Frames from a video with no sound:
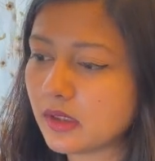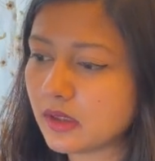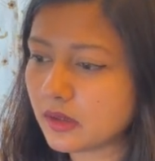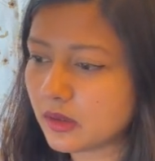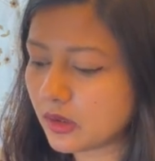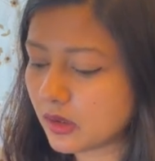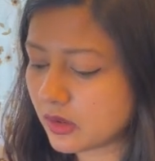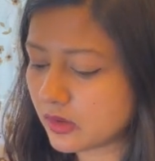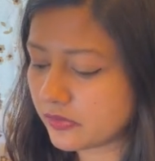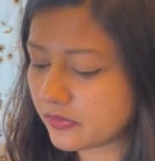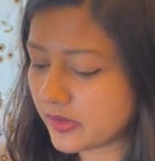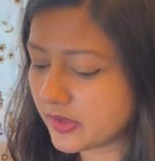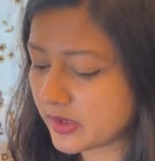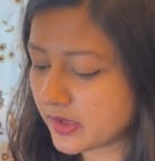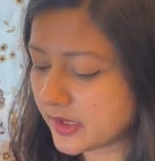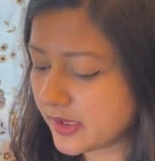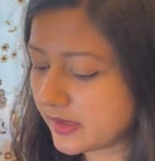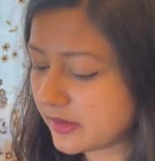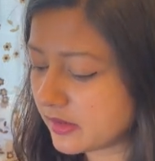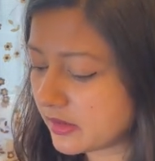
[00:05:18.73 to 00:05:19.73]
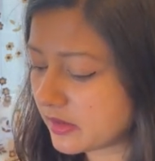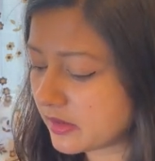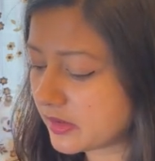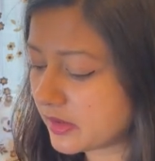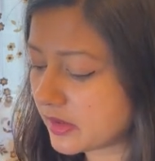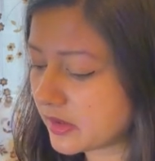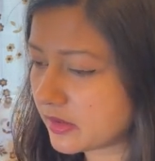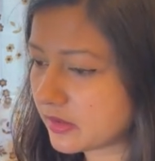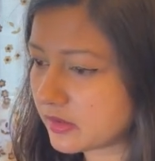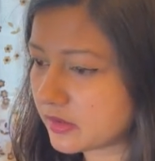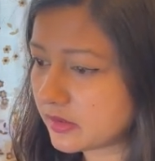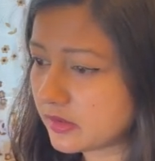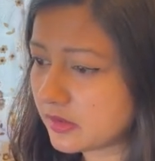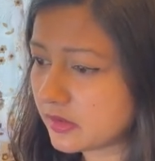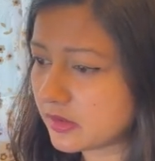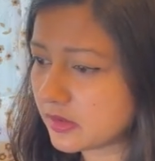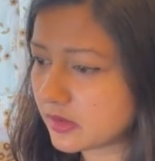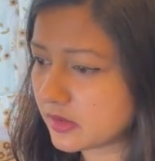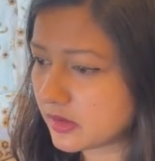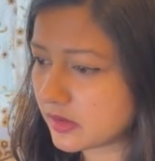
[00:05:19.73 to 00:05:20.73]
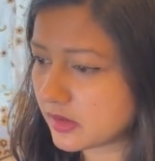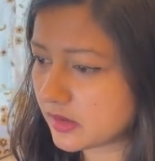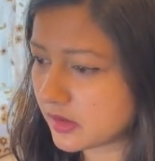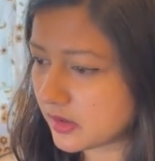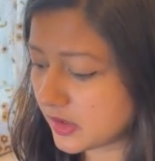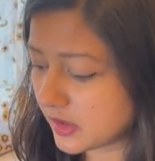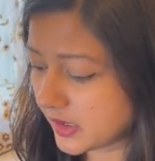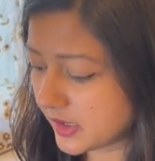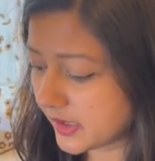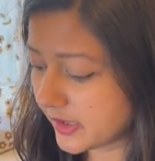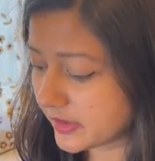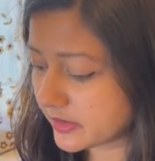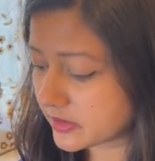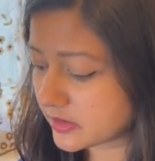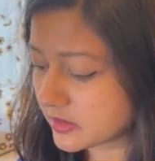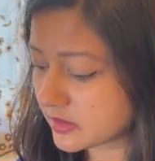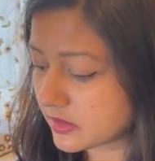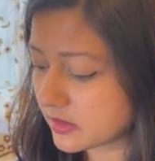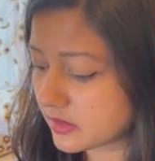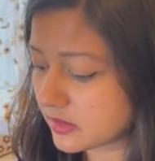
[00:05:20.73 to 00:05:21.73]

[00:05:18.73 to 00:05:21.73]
Now if I write return x